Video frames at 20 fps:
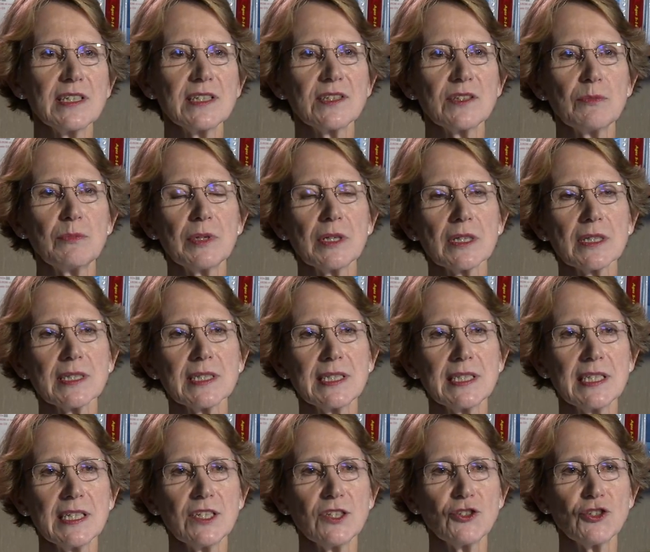is the
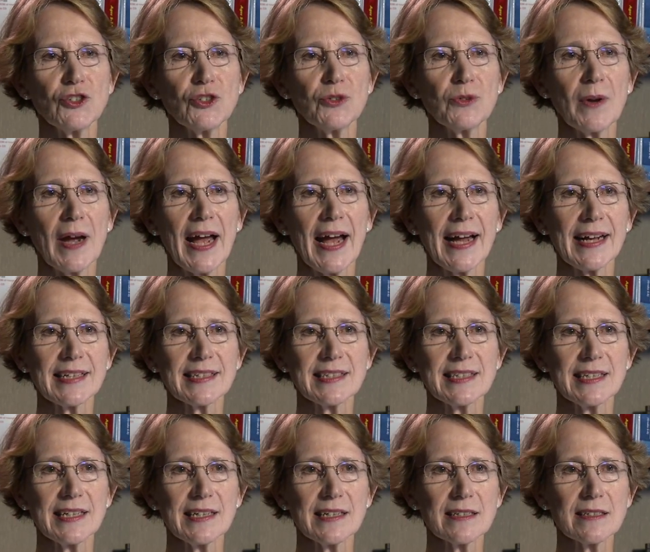ability to
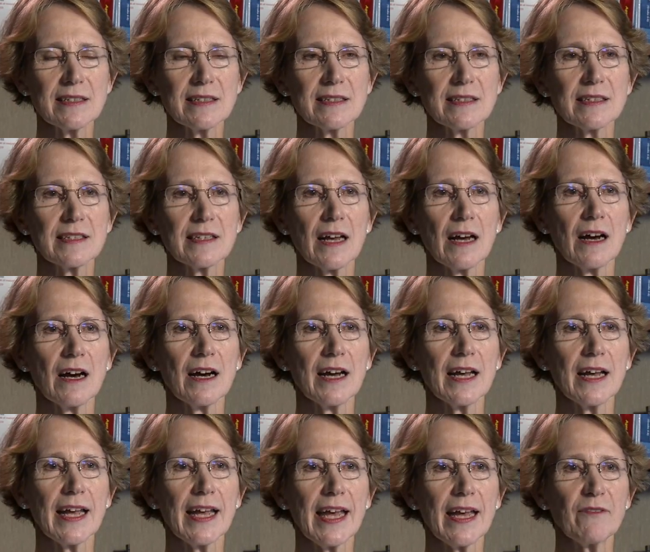access uh,
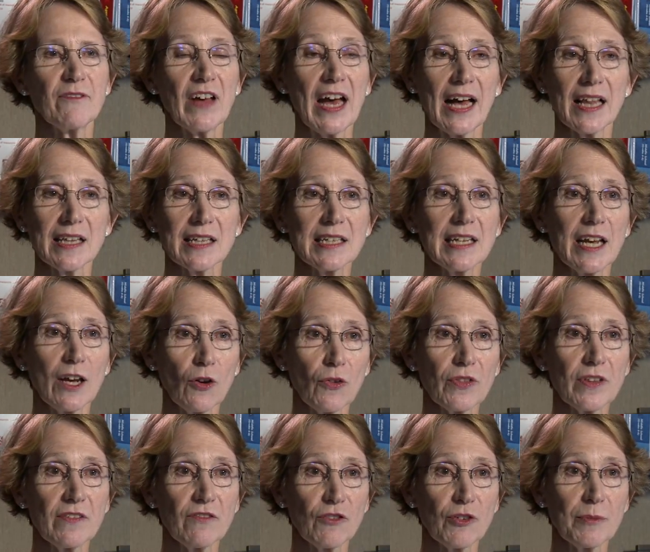valid
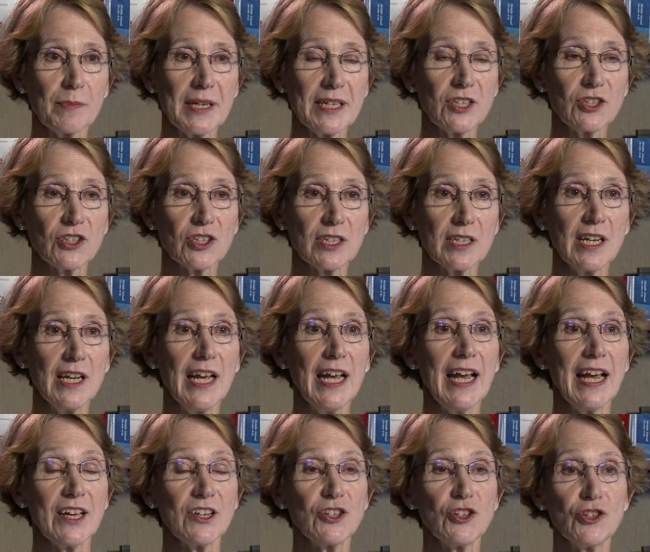health information
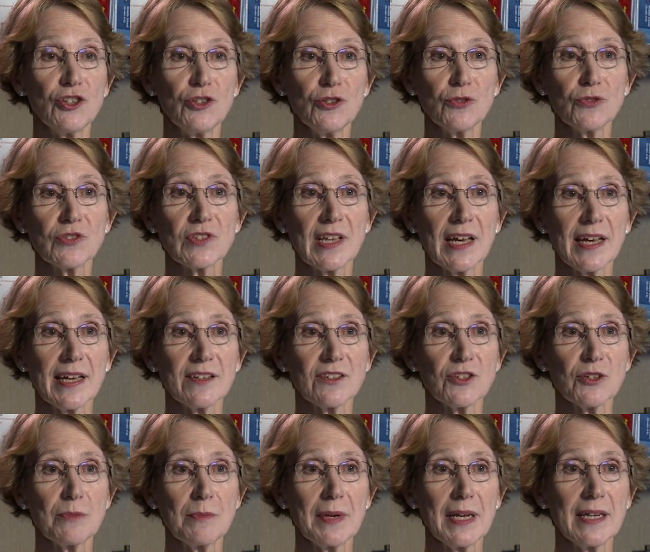and to use that
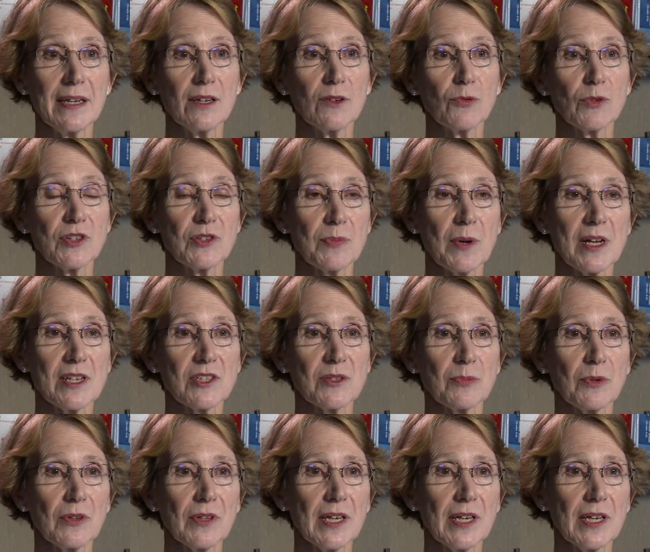to make responsible